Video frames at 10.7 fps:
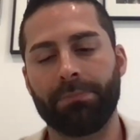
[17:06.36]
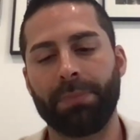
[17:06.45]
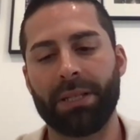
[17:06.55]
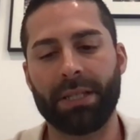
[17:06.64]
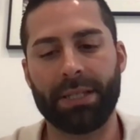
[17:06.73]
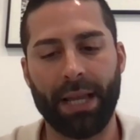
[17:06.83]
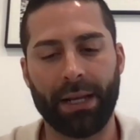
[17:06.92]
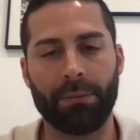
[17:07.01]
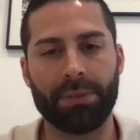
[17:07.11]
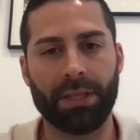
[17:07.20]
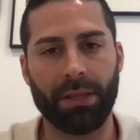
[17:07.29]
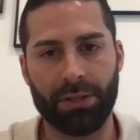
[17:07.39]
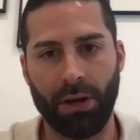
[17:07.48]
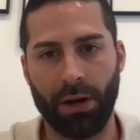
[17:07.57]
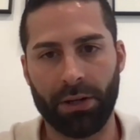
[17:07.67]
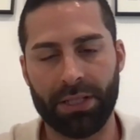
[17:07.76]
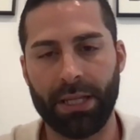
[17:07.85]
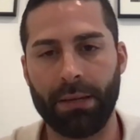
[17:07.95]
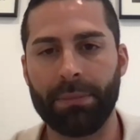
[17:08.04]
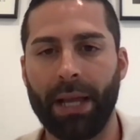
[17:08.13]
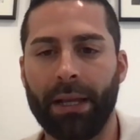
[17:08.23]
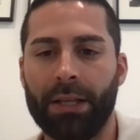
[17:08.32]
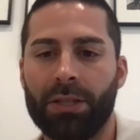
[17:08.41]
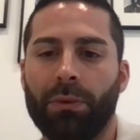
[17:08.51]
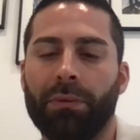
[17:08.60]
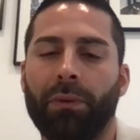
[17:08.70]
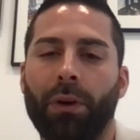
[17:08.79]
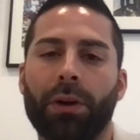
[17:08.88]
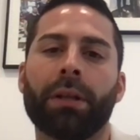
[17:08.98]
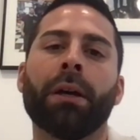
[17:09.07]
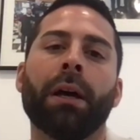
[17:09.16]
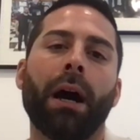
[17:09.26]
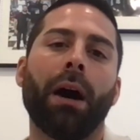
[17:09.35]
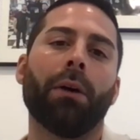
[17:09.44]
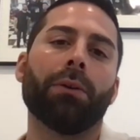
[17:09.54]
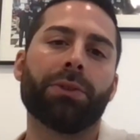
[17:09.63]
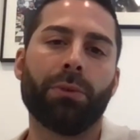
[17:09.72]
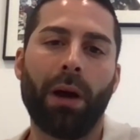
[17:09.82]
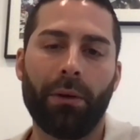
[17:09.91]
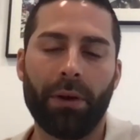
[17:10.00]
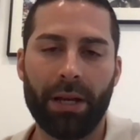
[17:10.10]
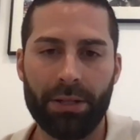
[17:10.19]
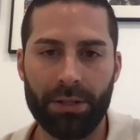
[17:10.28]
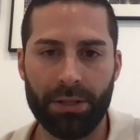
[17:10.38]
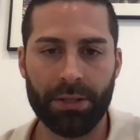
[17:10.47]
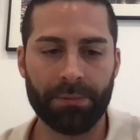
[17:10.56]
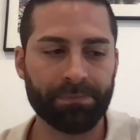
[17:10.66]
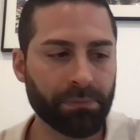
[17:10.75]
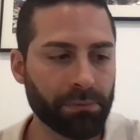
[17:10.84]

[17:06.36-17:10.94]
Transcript: business that comes to the Sarkis team that gets referred out to our agents.